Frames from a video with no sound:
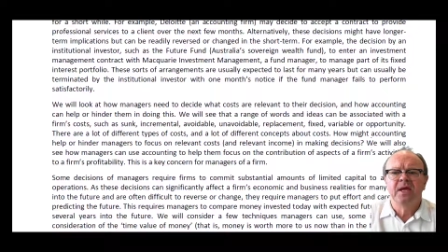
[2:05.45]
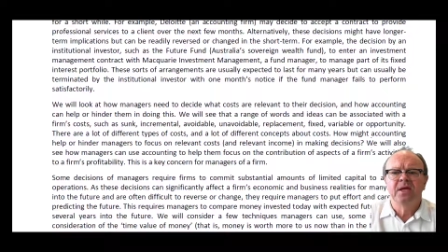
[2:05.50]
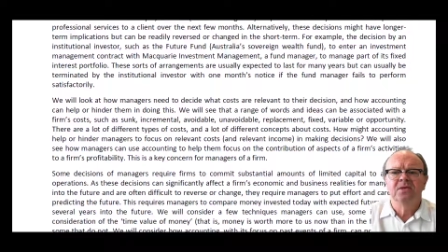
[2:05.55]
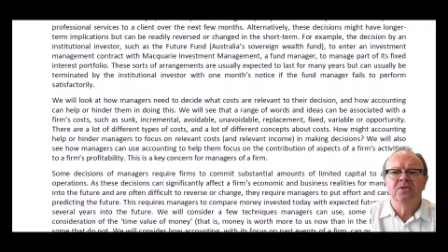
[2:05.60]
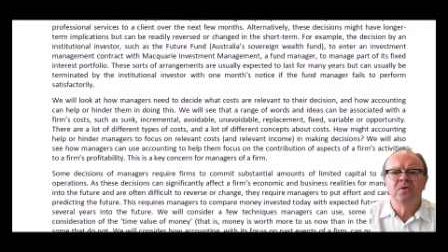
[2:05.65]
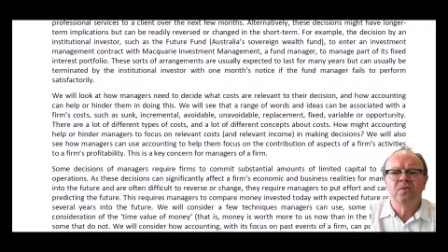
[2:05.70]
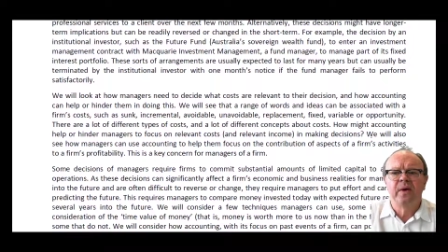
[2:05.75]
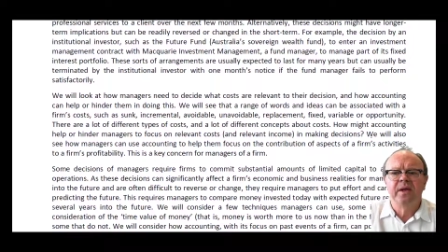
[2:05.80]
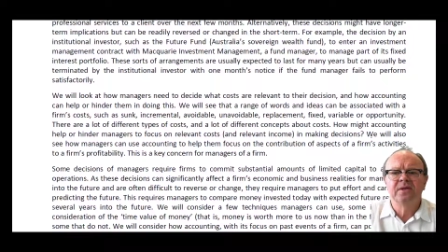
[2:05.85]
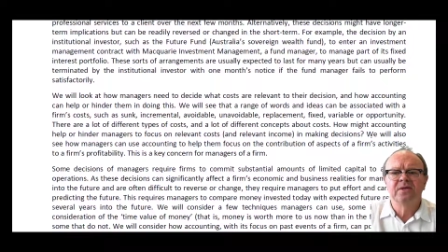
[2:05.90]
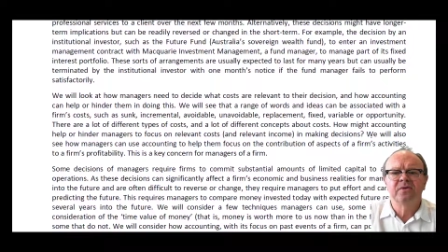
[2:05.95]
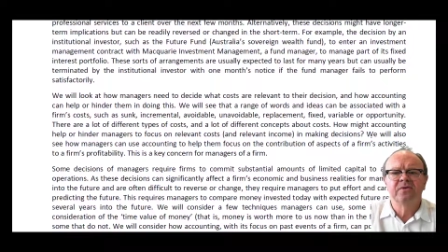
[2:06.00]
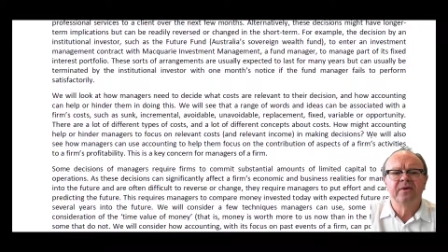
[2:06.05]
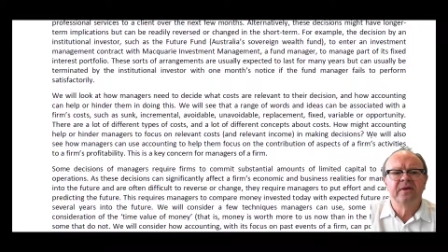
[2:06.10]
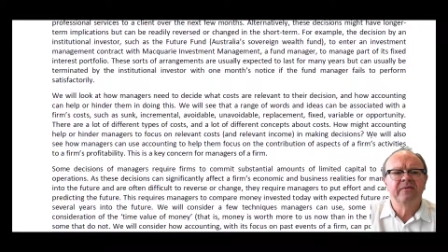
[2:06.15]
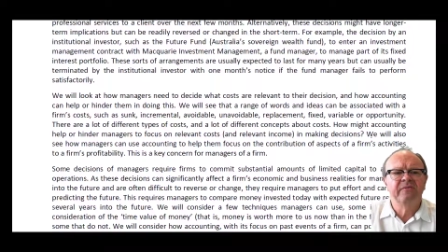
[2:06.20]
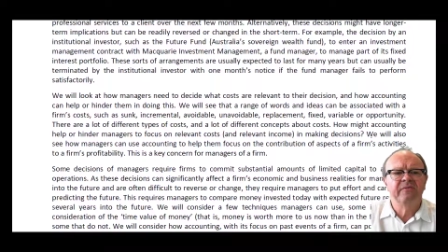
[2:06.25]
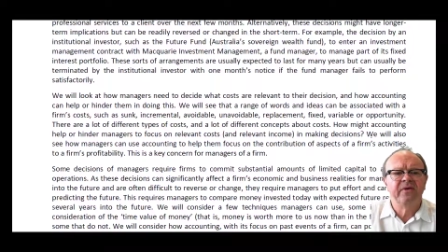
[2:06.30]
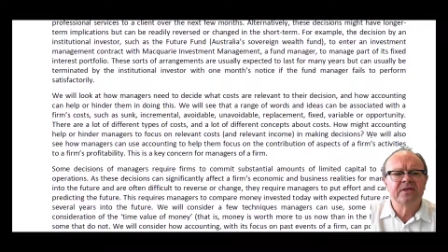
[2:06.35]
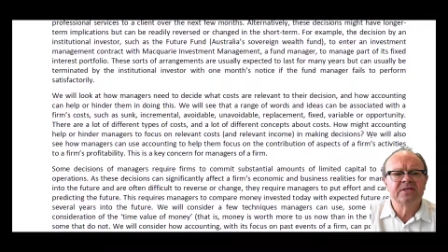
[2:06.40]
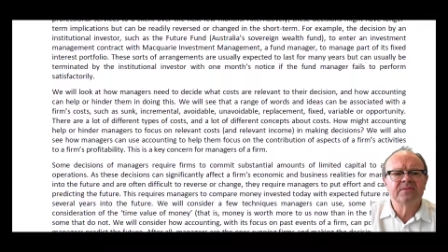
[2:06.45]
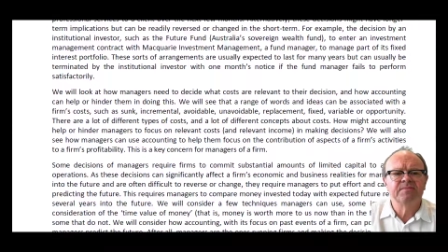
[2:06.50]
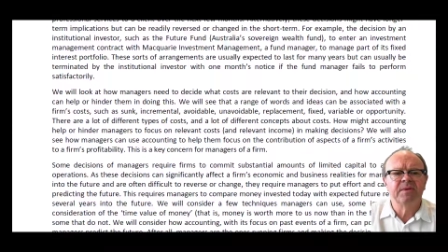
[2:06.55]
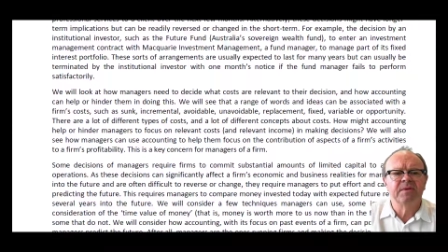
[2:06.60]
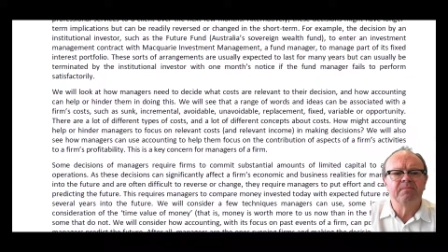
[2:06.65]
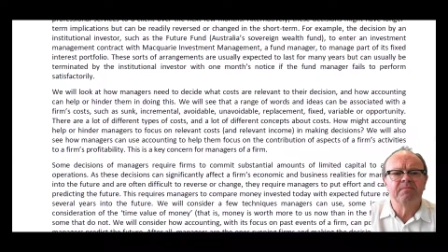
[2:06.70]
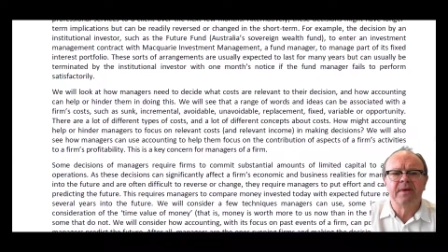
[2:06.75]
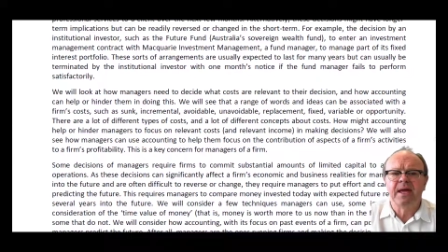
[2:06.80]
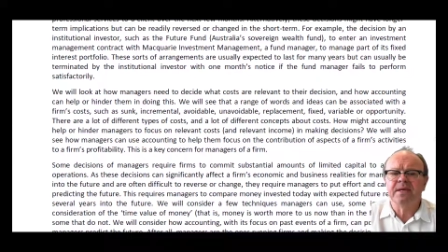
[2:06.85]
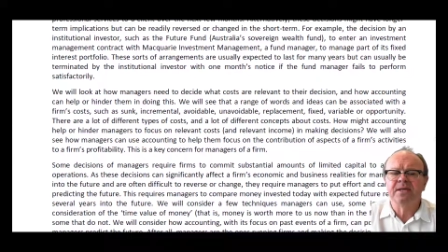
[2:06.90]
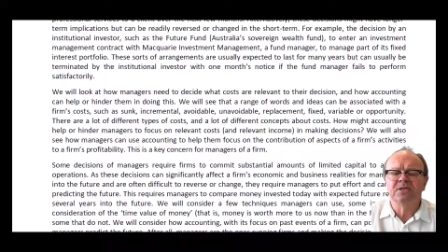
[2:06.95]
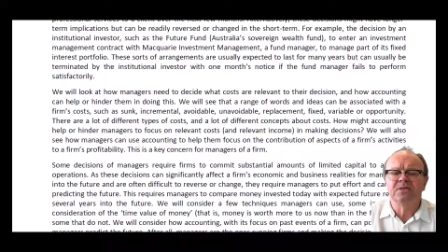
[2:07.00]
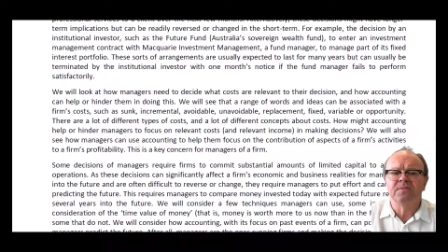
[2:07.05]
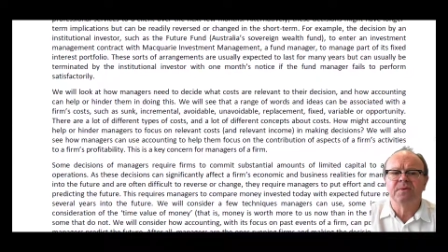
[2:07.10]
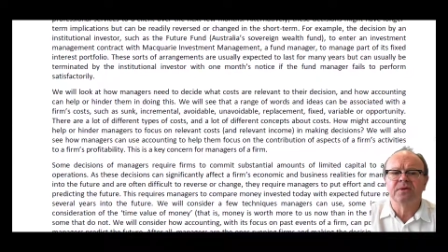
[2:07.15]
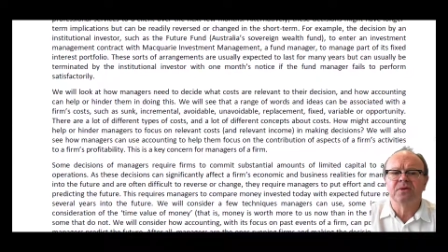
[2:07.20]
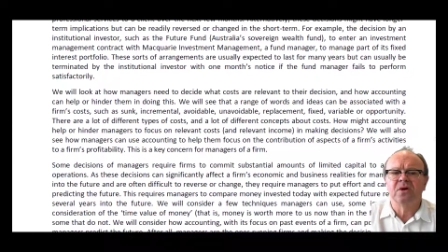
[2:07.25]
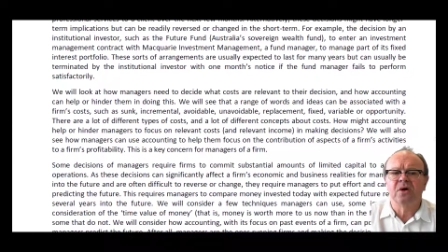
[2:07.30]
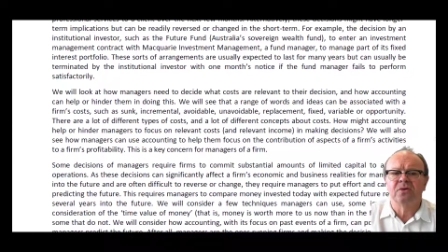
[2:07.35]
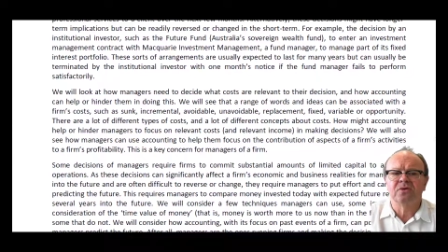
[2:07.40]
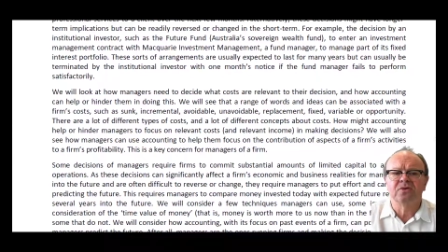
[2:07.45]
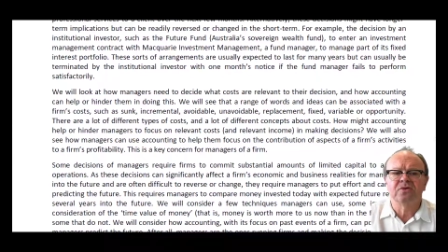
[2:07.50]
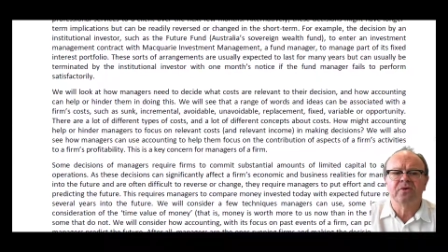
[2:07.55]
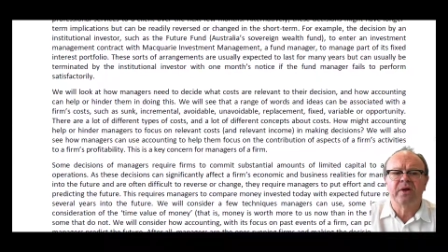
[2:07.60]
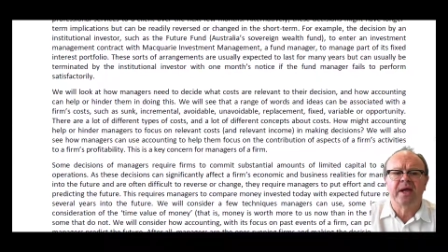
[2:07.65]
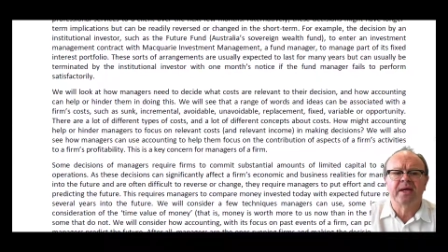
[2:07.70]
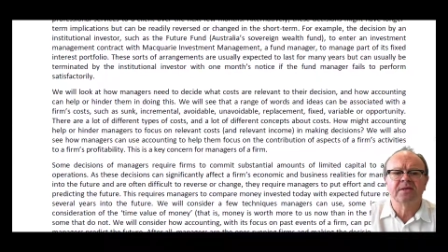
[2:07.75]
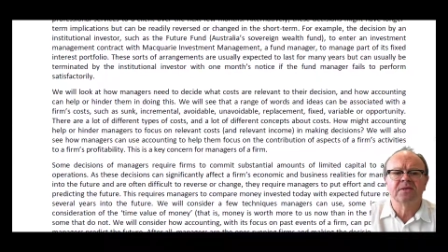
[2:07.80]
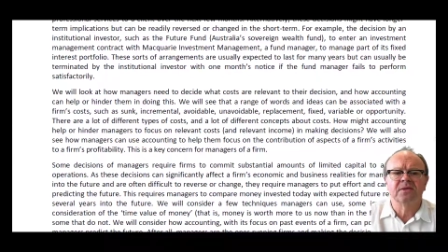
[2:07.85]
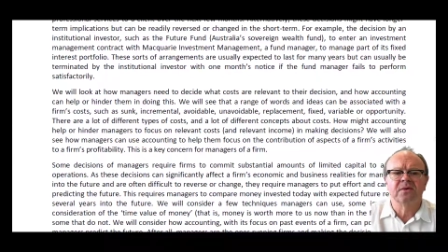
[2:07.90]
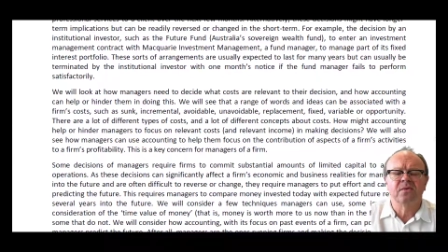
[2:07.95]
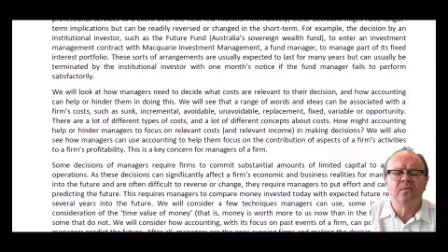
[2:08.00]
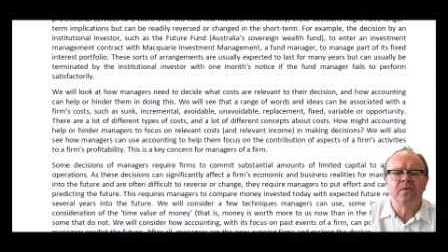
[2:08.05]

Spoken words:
to enter an investment management contract